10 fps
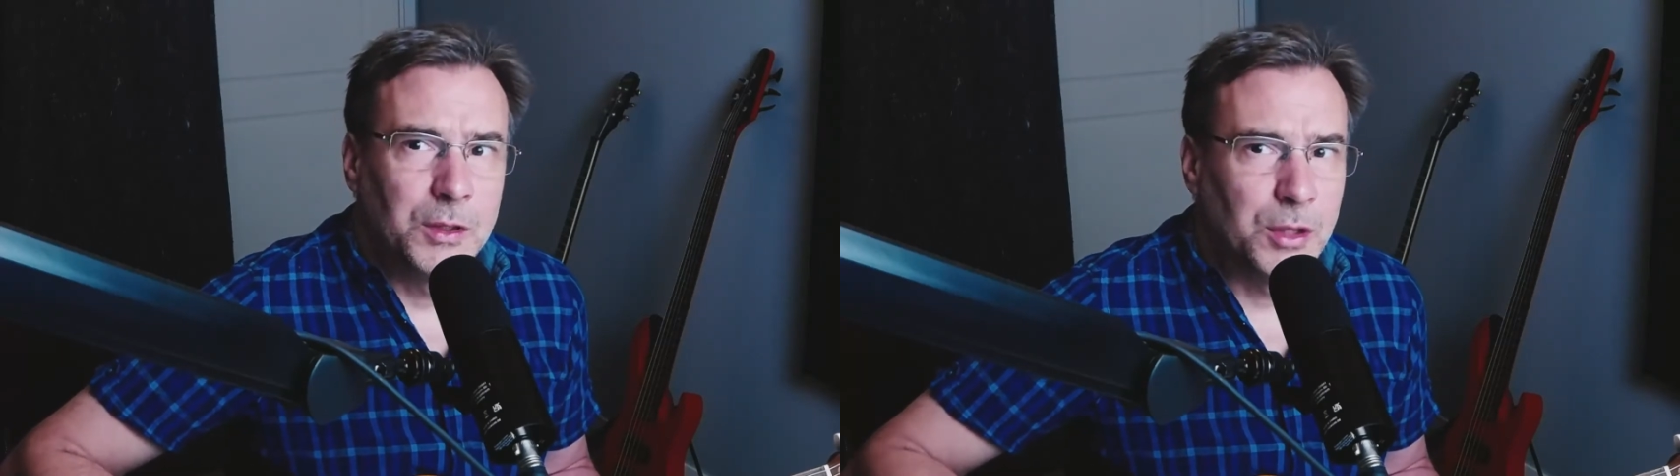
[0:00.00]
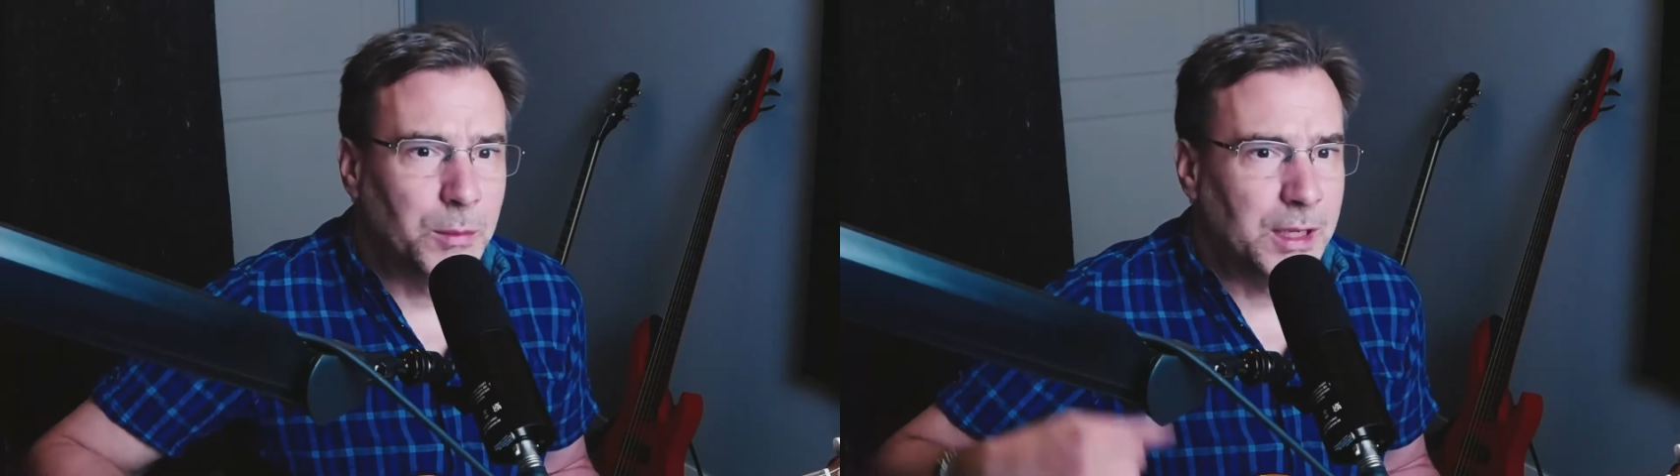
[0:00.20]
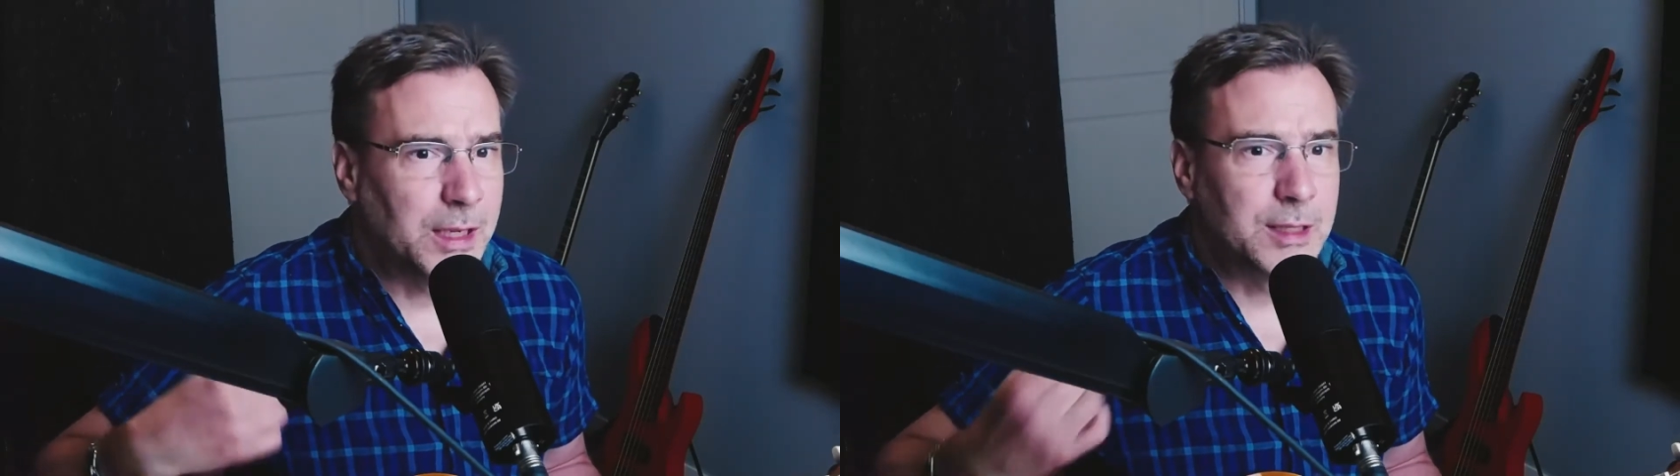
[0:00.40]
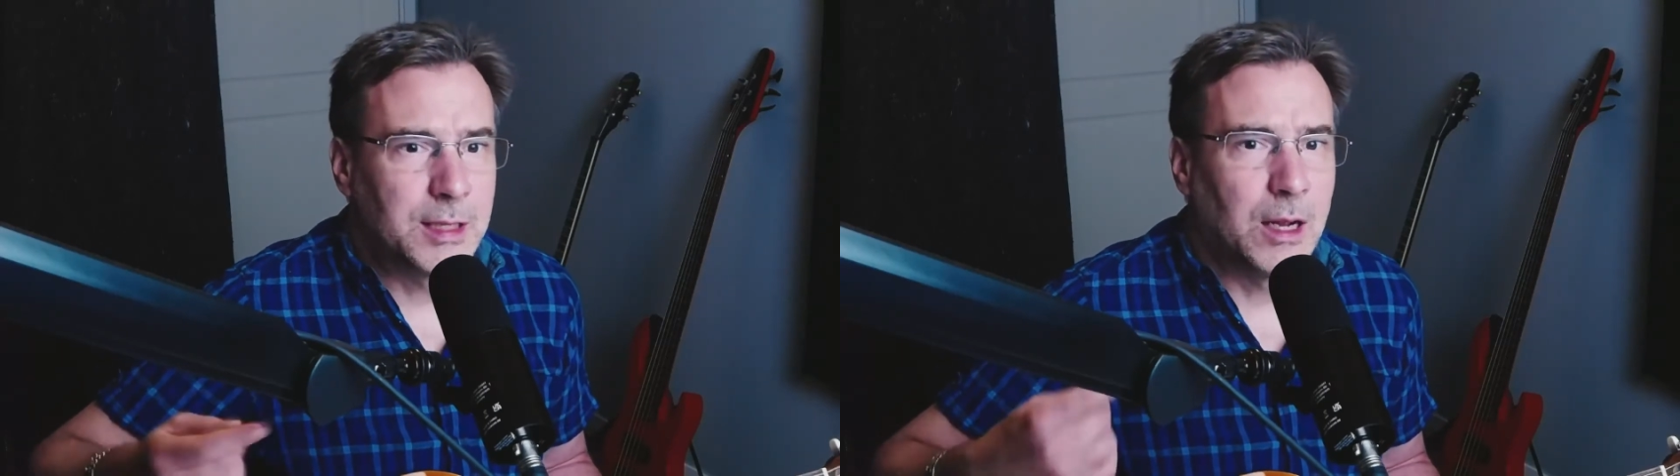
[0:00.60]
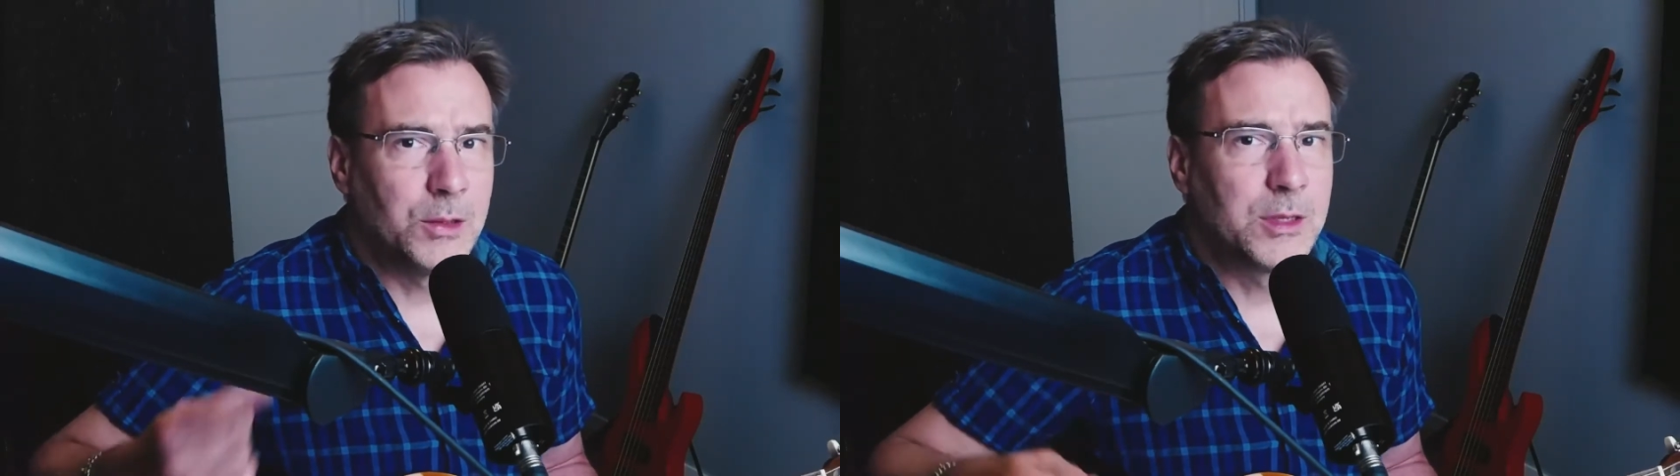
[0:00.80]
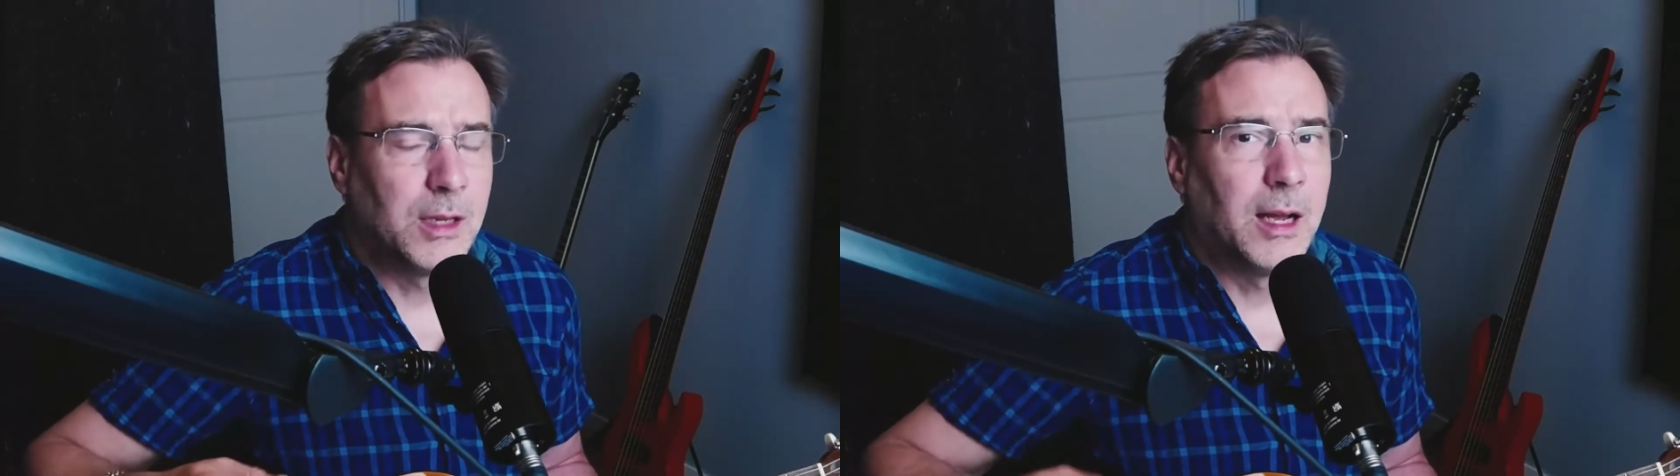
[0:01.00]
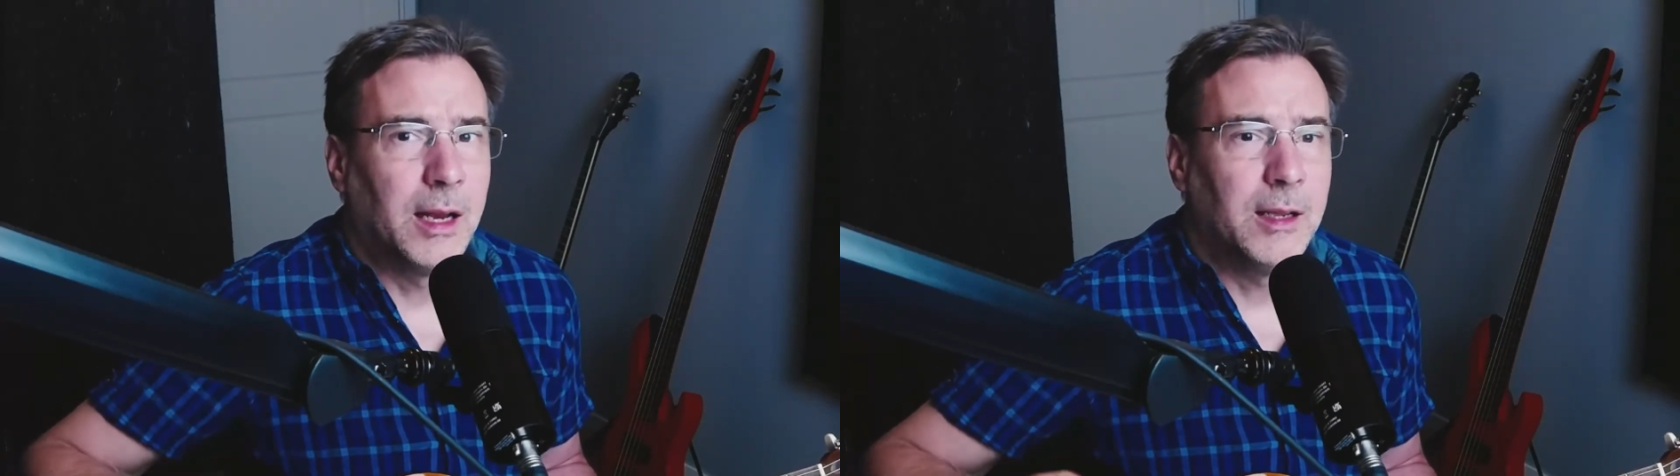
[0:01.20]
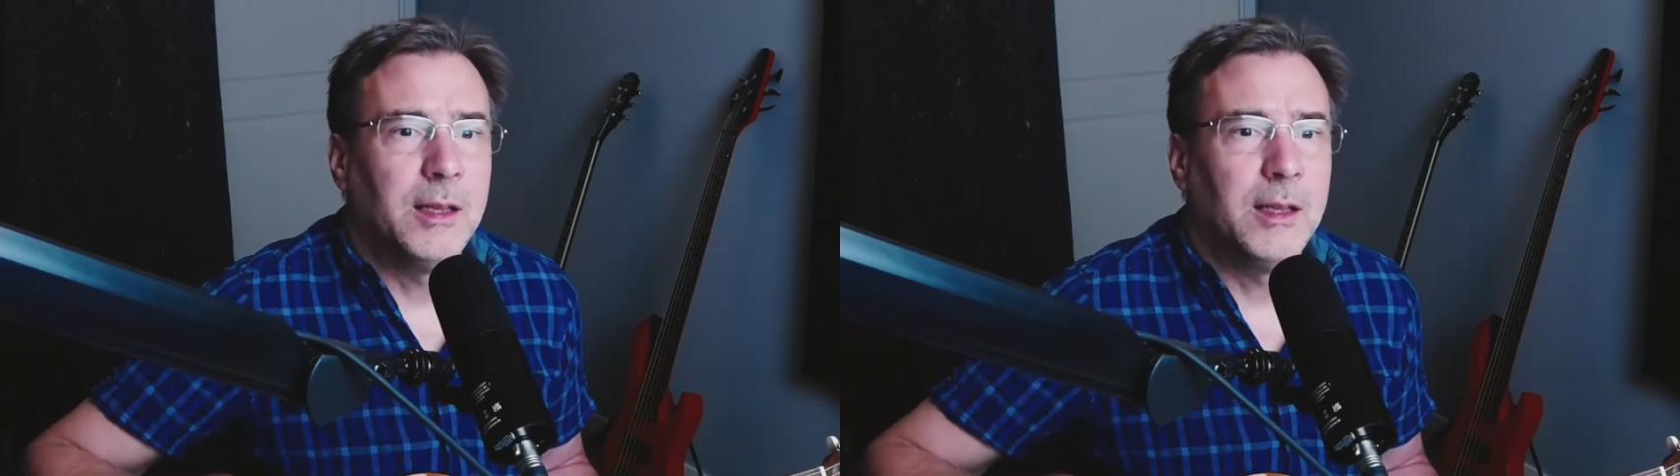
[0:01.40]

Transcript: To me, it sounds like